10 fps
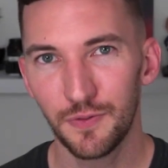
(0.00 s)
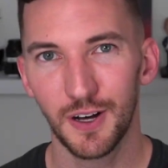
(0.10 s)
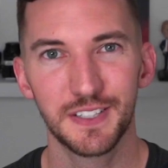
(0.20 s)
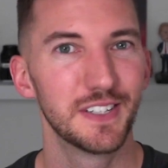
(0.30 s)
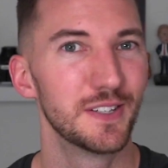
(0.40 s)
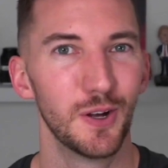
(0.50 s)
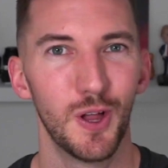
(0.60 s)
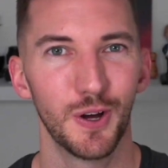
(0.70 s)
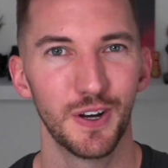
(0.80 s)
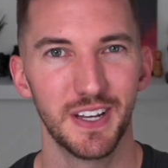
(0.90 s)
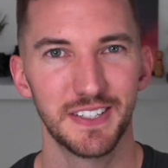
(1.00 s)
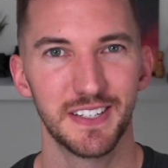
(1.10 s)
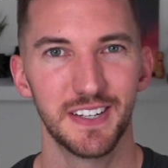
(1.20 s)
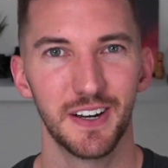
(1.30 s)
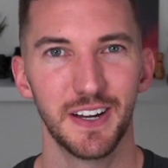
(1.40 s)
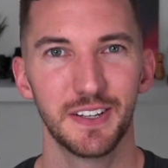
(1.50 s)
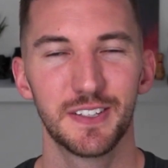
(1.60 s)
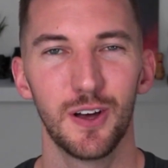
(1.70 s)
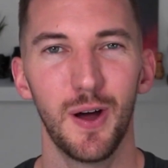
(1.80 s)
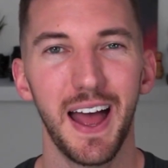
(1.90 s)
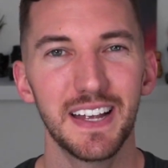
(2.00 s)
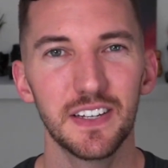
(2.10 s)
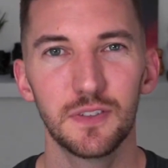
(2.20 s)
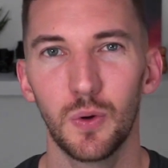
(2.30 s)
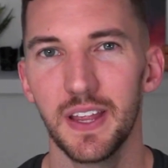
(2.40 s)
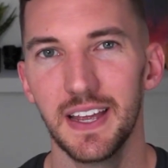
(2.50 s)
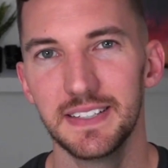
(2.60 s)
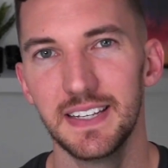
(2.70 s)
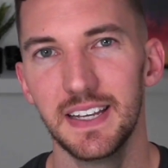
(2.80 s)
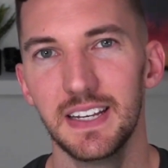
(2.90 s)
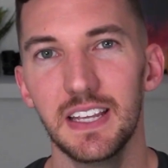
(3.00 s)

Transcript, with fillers: Fonts is no longer necessary. So as of twenty eighteen,